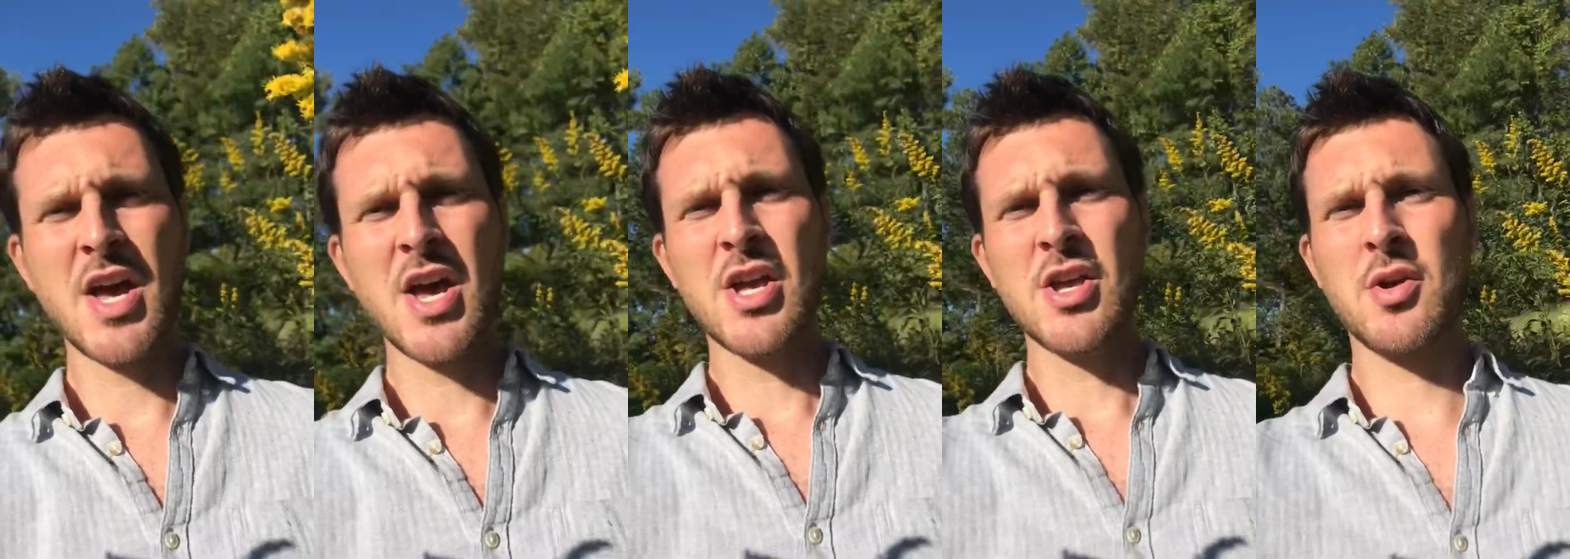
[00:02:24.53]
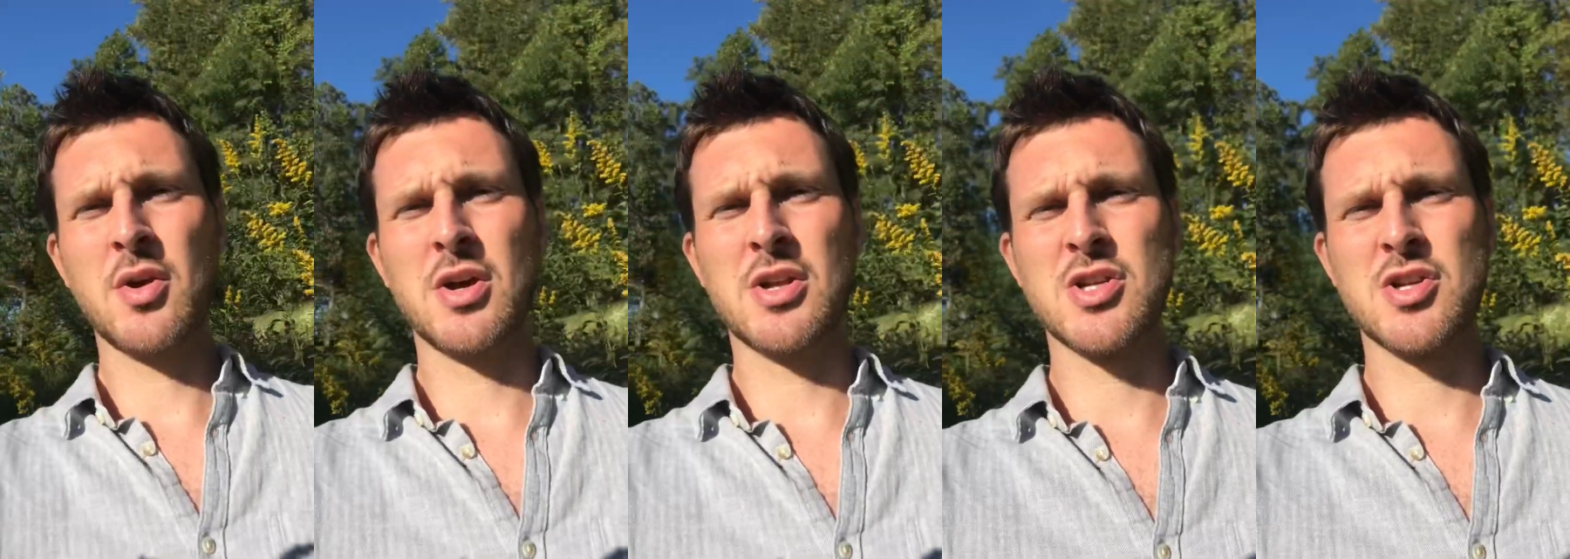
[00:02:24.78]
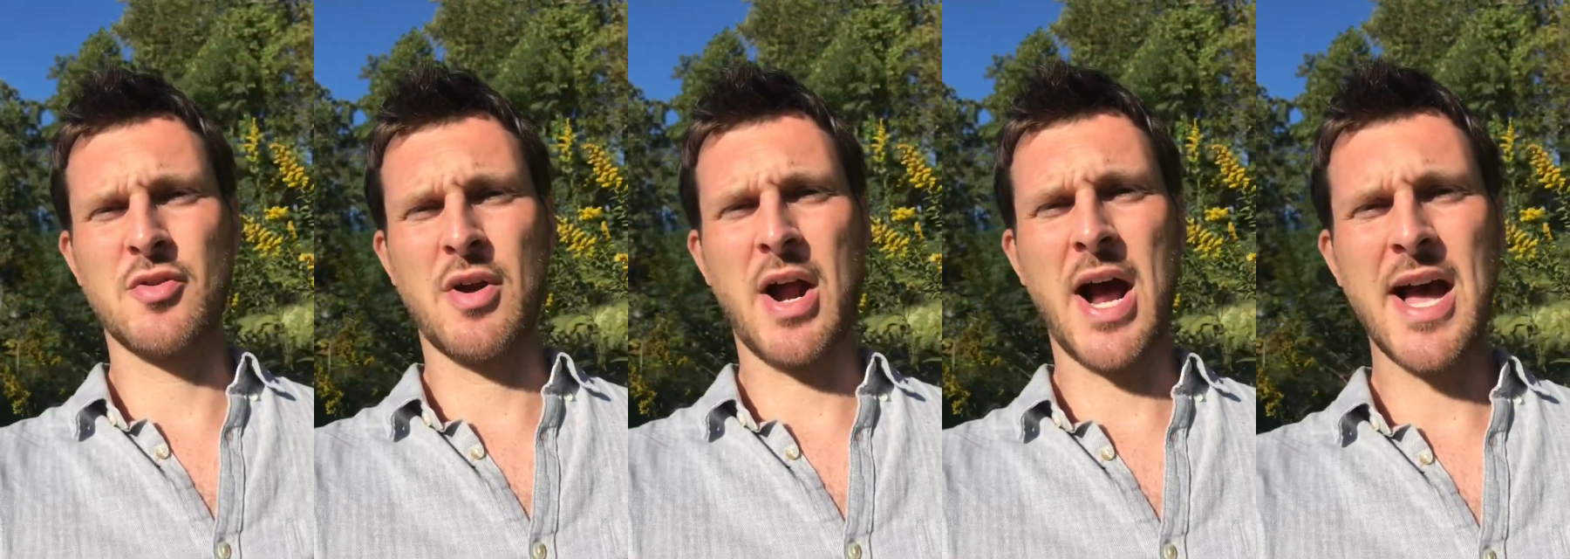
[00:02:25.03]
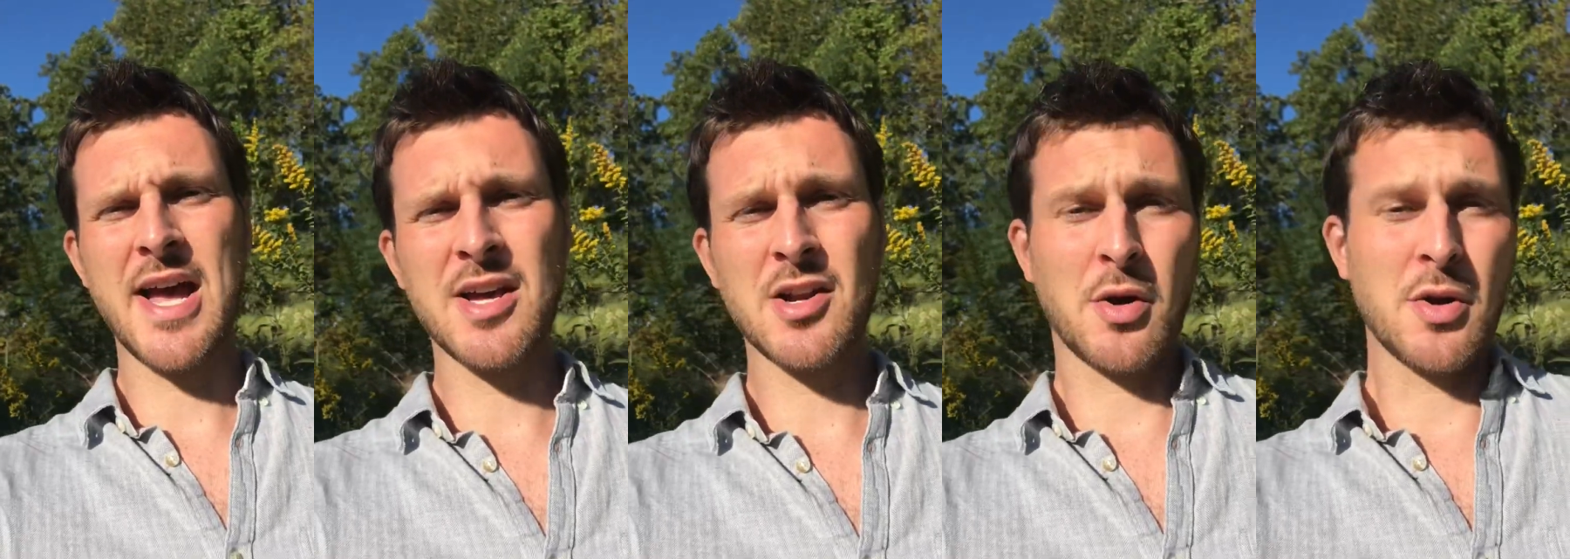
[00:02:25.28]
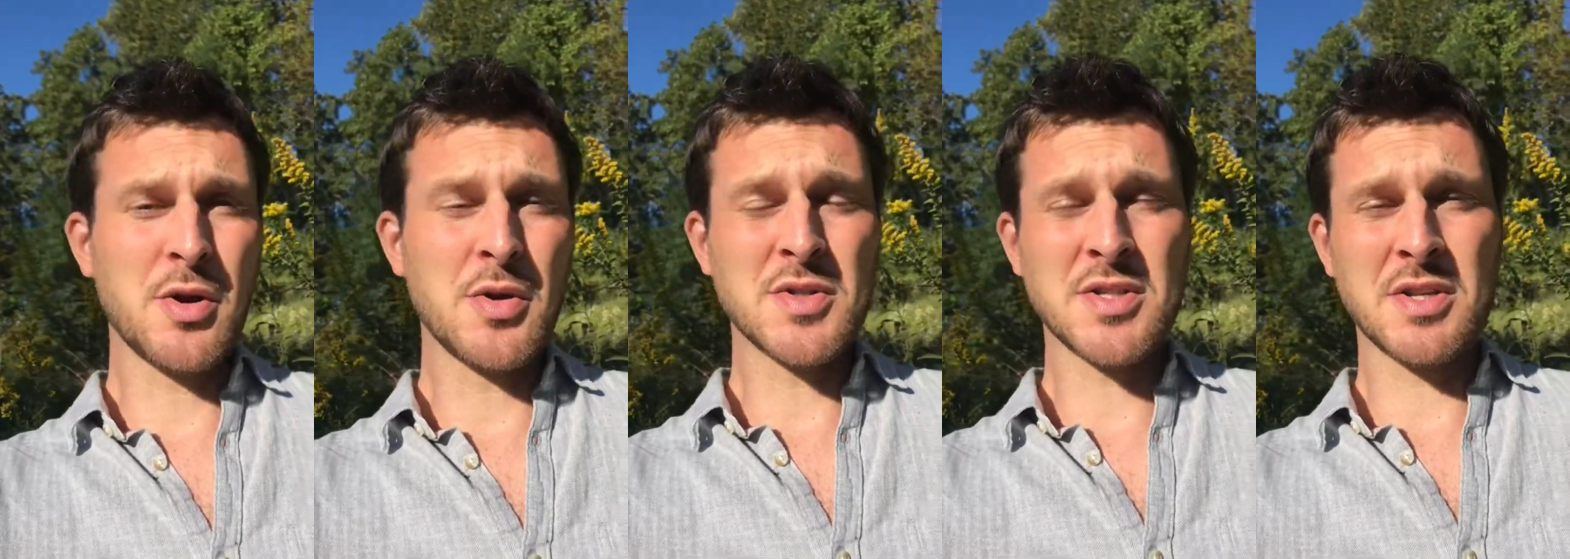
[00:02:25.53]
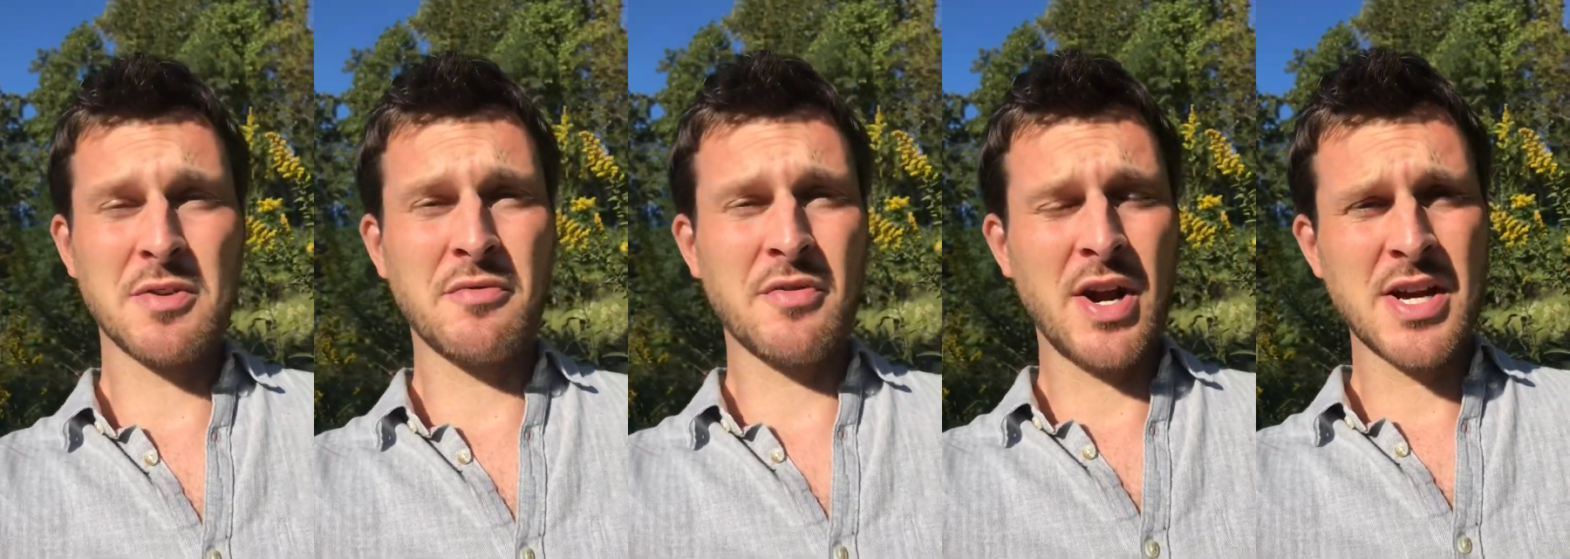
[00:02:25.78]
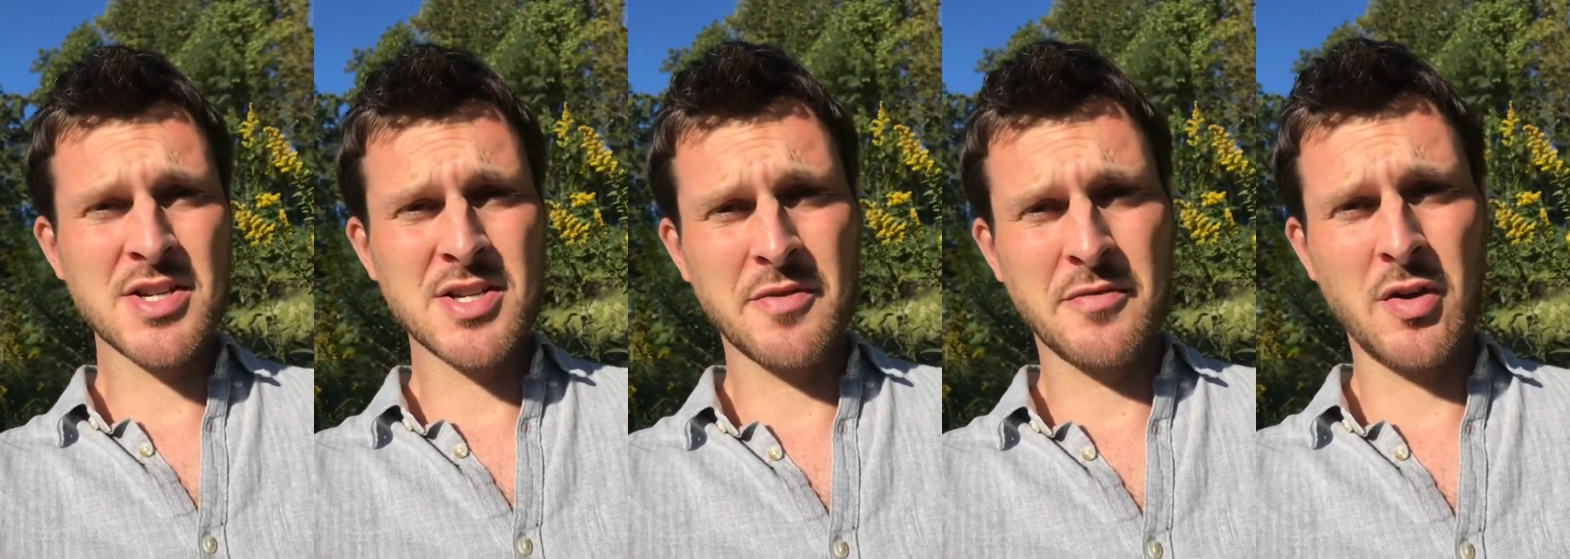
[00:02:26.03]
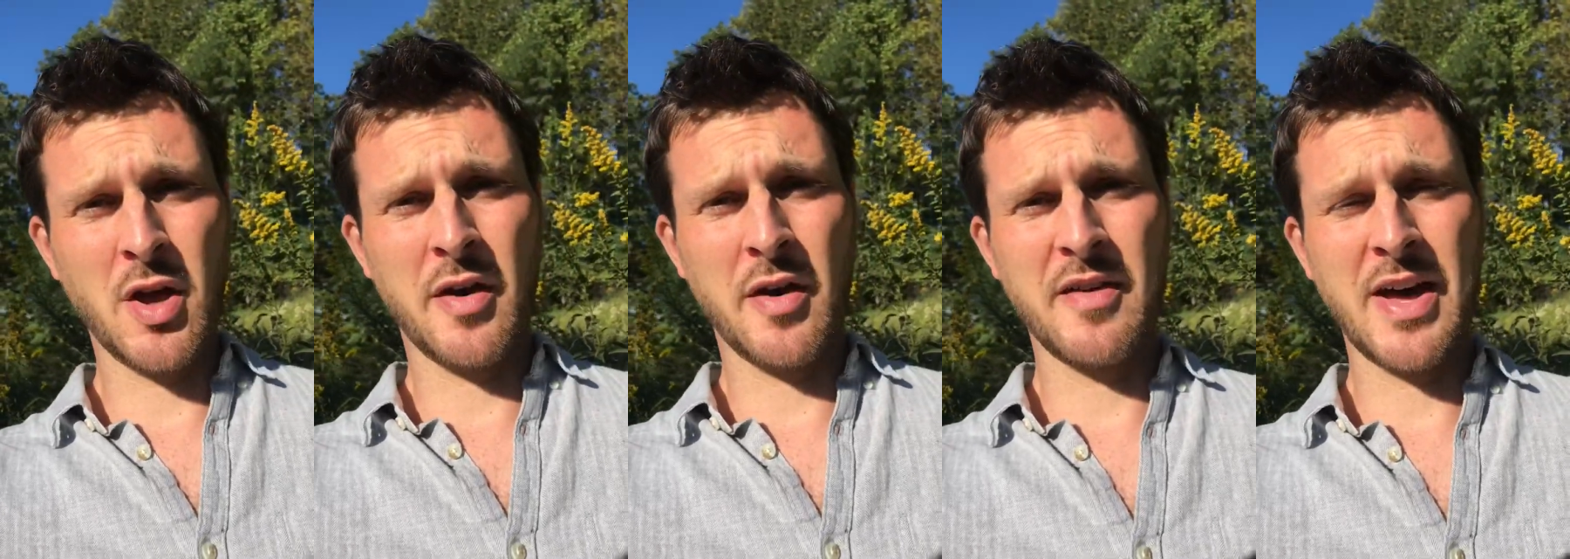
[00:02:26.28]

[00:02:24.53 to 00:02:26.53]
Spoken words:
You can dry it or use it fresh if you have